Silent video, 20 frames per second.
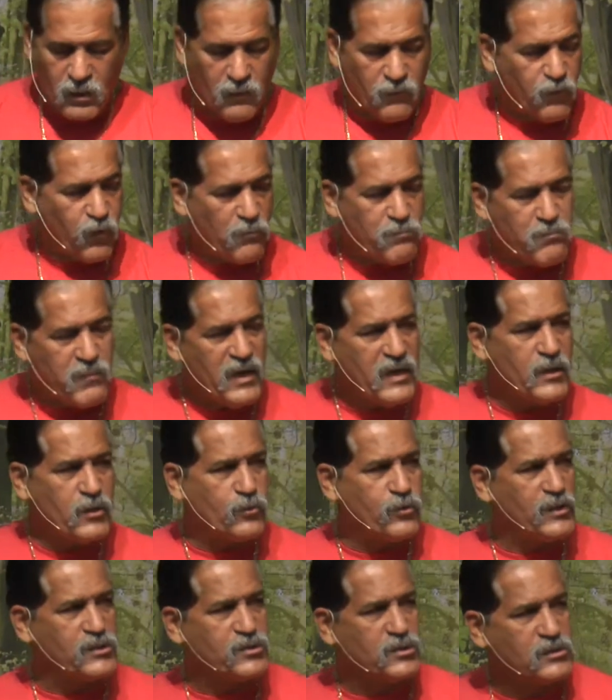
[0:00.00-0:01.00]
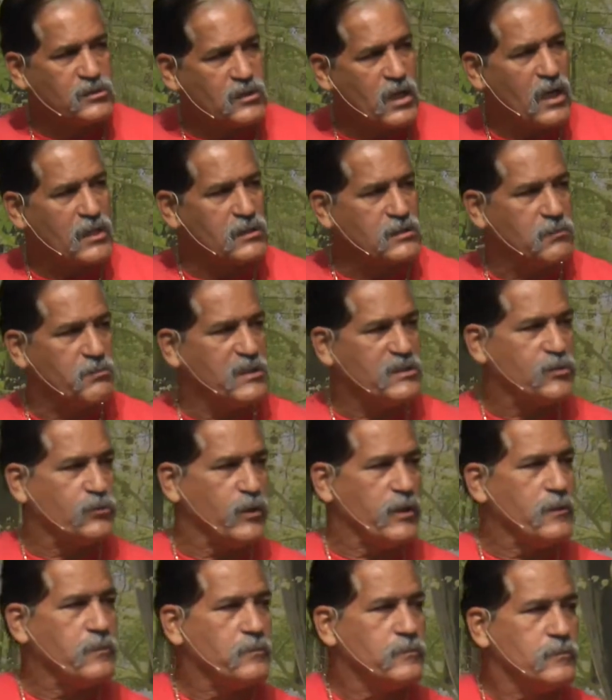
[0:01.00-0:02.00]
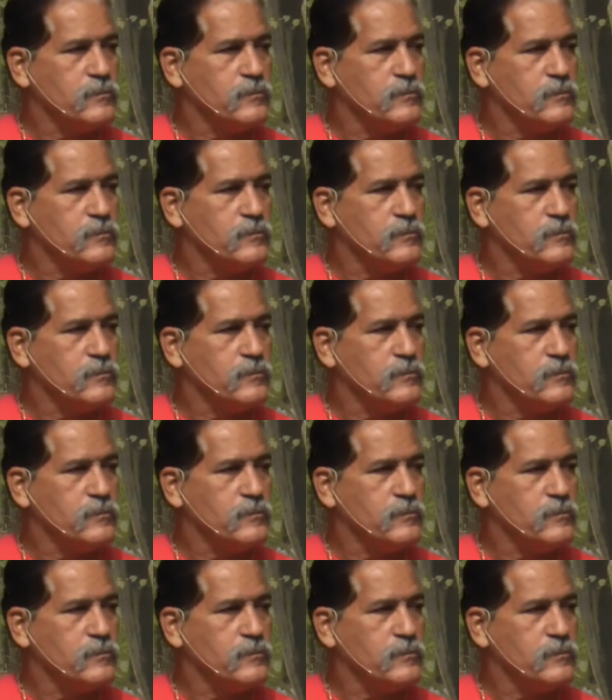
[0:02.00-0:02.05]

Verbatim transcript: For many Christians, God is a mystery.